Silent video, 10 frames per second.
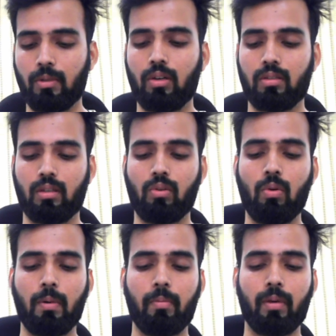Because in
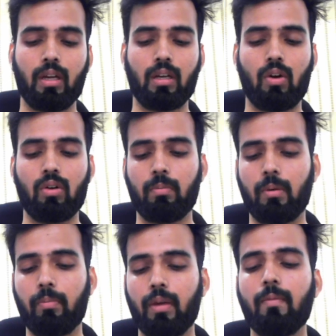co-pumping and
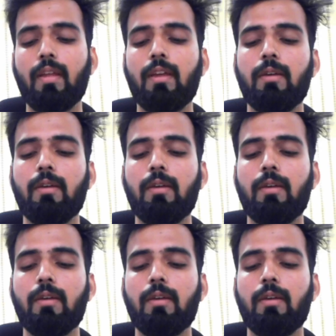counter-pumping,